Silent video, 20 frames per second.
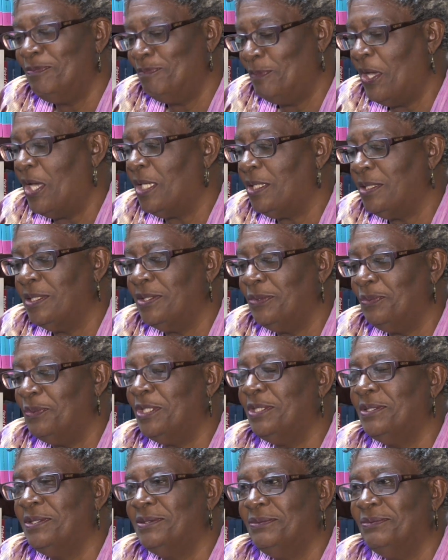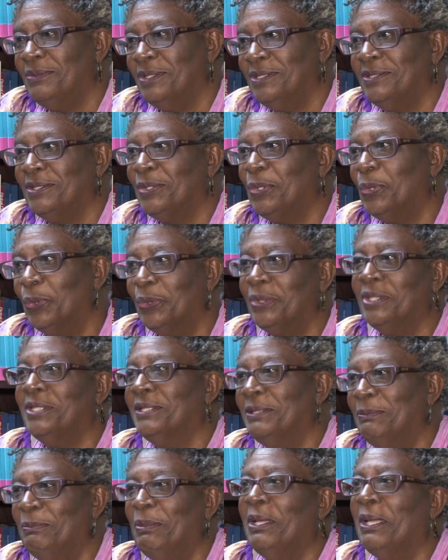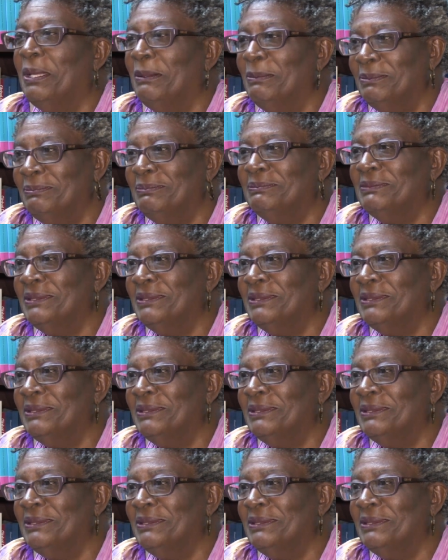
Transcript: partnered with the coconut palm,